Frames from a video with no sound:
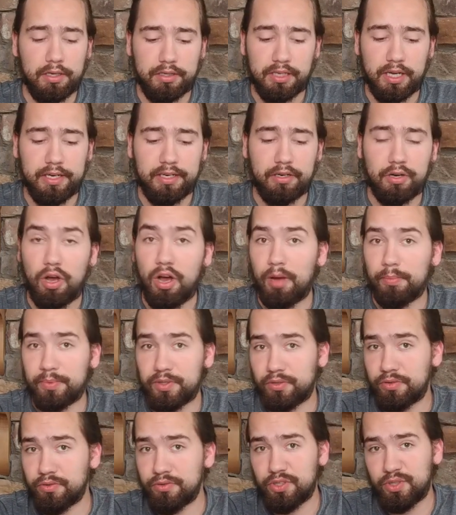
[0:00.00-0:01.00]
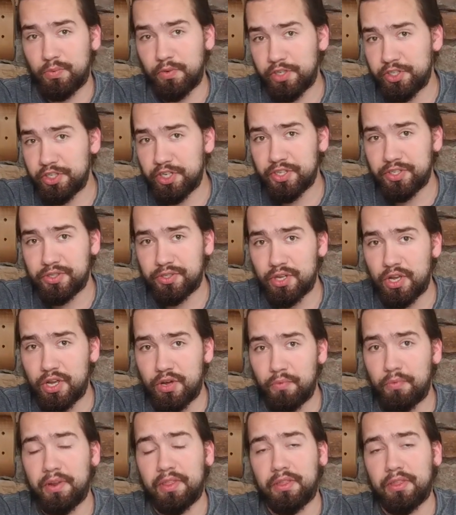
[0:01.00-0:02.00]
Titan optical switches
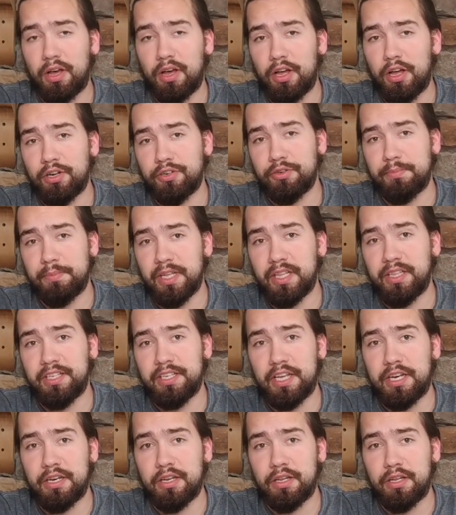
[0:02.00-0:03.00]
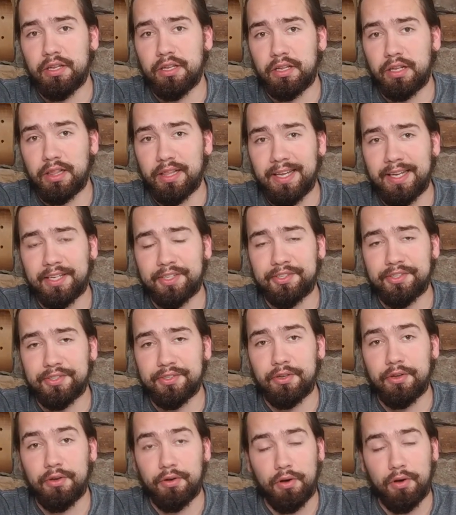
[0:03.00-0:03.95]
with 100 million clicks.